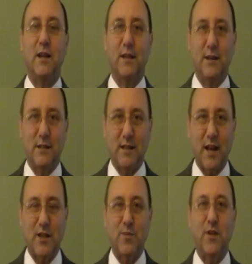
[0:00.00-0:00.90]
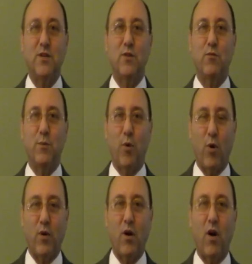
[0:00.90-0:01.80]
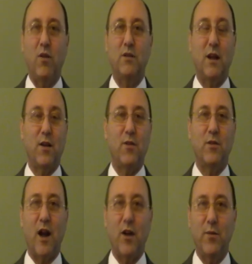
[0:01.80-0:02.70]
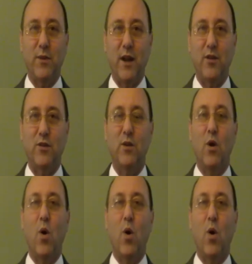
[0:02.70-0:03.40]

the assessments, report cards, and other documentation